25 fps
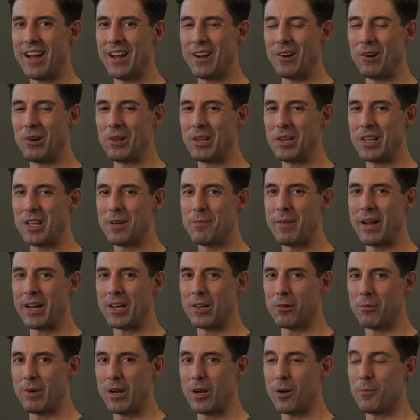early in my
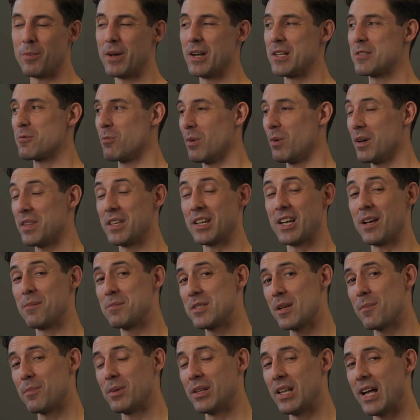career, but it's one that comes
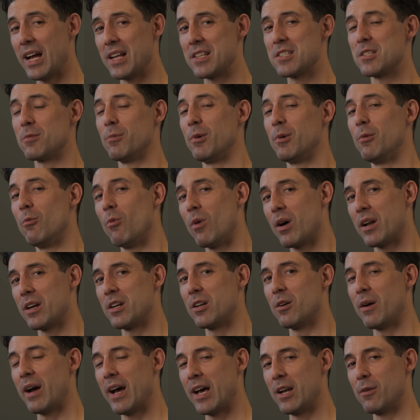up a lot, so we want to
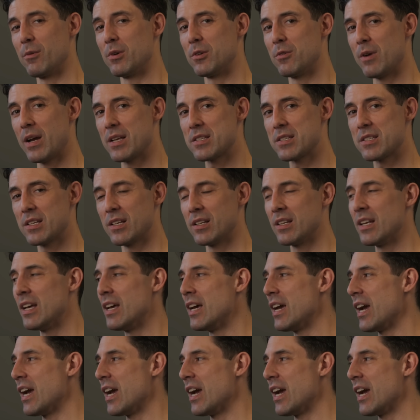know how to address it,